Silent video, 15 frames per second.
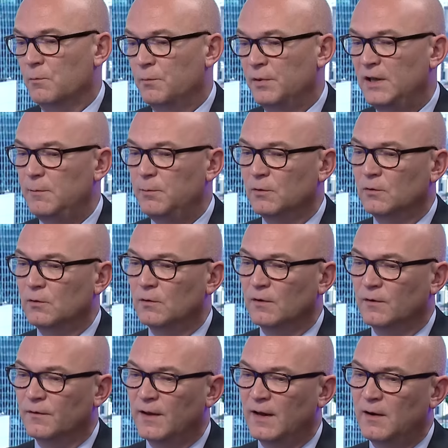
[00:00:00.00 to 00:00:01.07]
People,
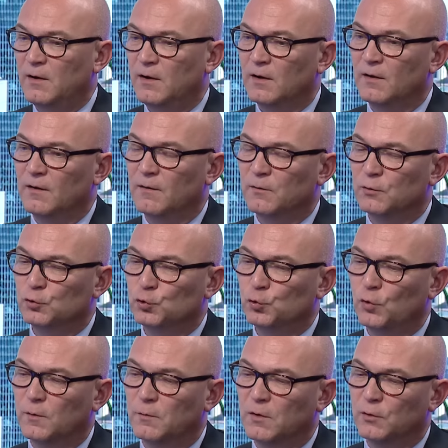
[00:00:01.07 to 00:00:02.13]

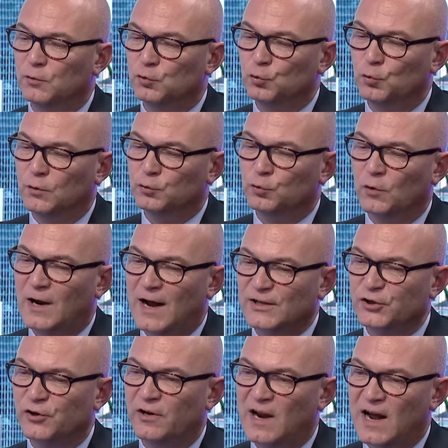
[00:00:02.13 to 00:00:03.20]
to a
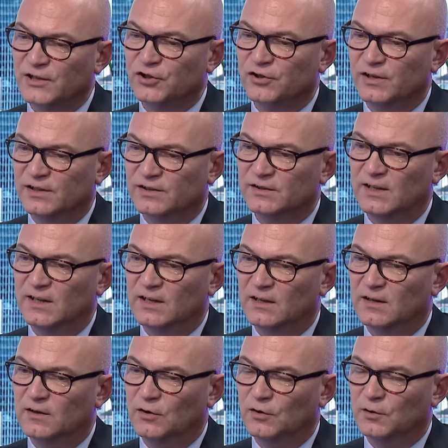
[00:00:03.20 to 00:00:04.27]
larger and larger
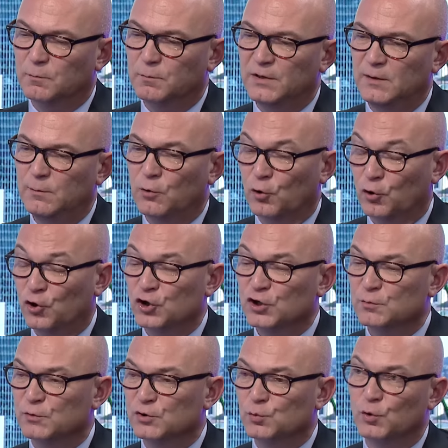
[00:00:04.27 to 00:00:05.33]
extent, people or
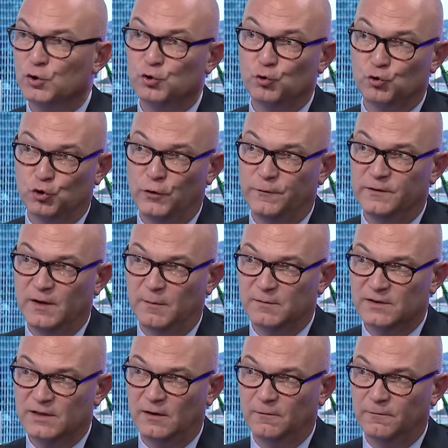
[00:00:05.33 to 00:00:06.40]
customers want to serve it
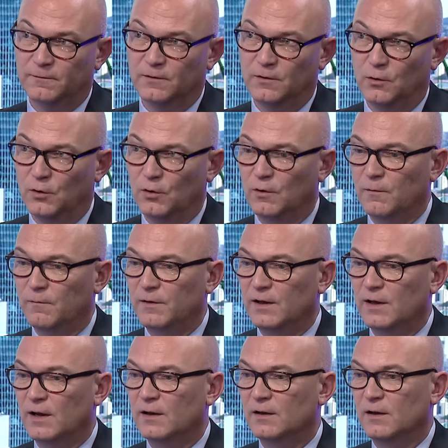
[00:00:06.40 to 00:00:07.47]
themselves
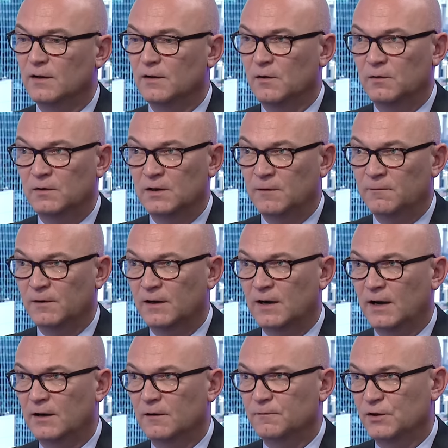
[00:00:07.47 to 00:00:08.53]
via different
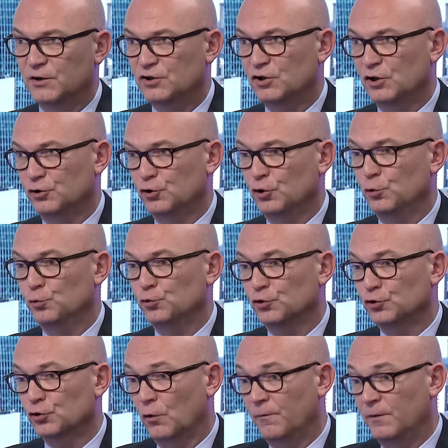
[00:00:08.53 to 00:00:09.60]
kind of digital
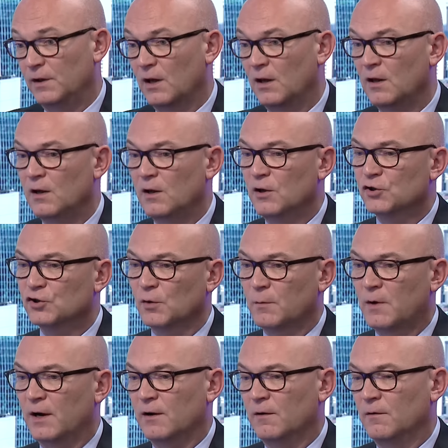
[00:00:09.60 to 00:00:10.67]
solutions or via some
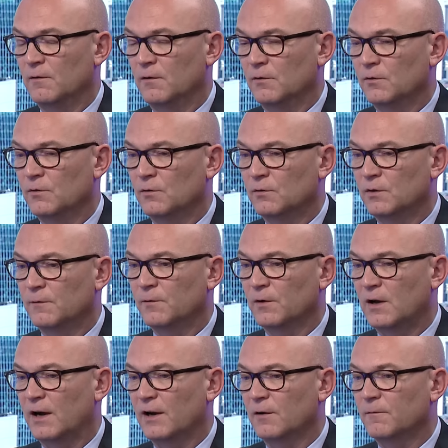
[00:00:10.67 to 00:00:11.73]
kind of different
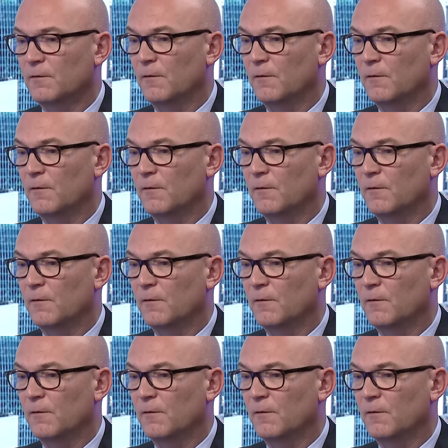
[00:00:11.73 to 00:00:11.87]
kind of